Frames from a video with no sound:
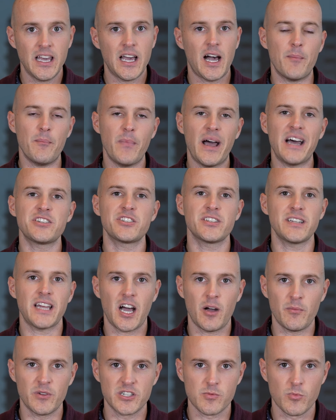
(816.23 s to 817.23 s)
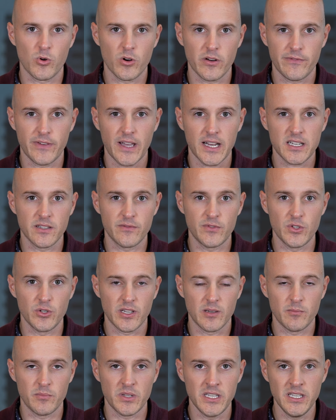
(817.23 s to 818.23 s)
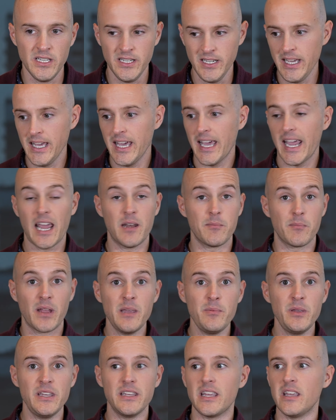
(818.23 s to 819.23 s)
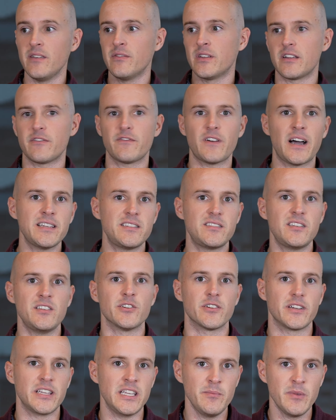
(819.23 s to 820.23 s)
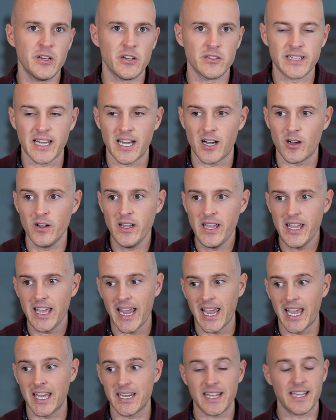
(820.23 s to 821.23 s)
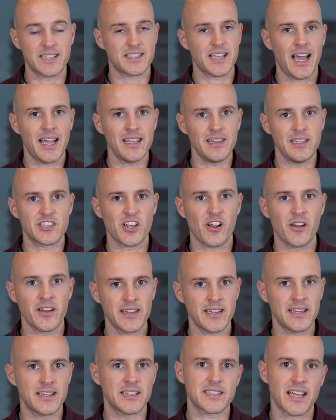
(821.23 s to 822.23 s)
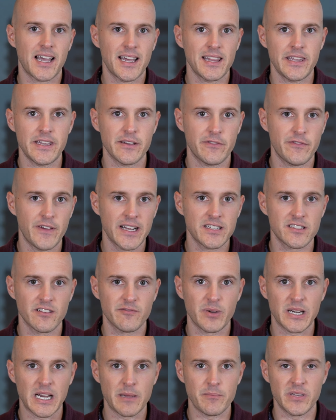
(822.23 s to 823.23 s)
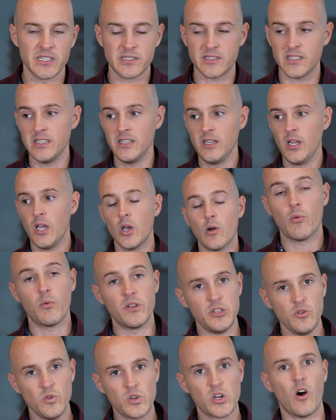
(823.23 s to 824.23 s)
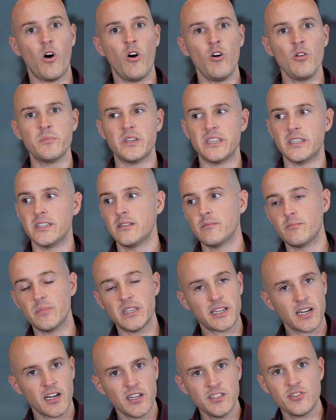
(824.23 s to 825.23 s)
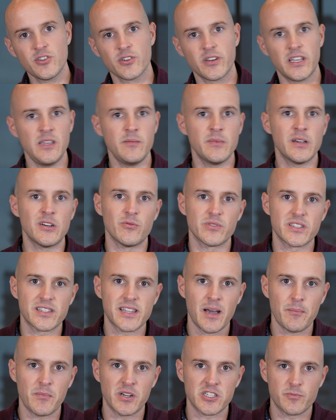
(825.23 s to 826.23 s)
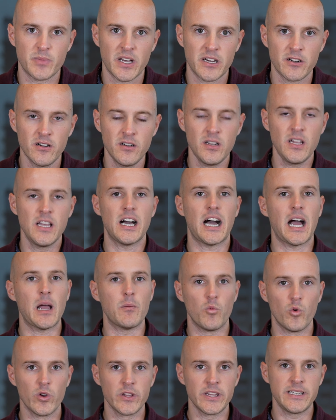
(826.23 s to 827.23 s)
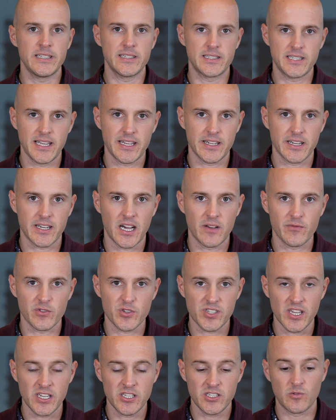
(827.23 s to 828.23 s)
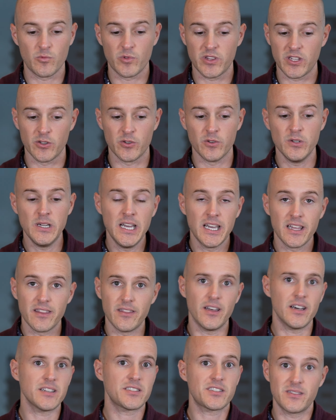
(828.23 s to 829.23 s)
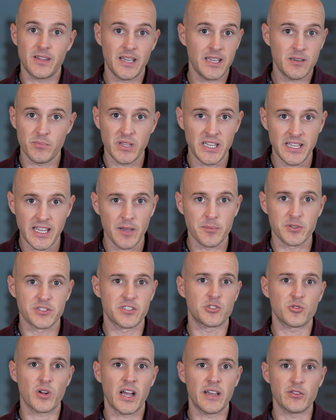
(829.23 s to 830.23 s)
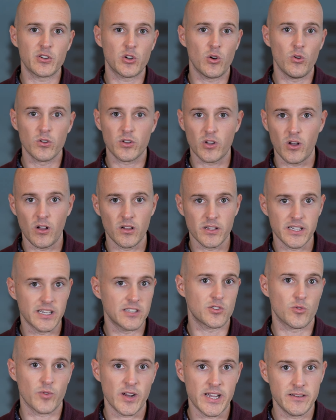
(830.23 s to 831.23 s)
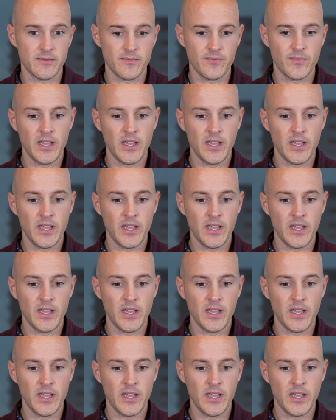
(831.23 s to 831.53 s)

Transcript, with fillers: Imagine how much more effective you can be. And maybe even if I see your email now and it's highly targeted, it's highly effective, but I'm busy, when you call me, because your email was that much better, I'm willing to take a conversation with you. Thus, then being able to drive a cold call is great.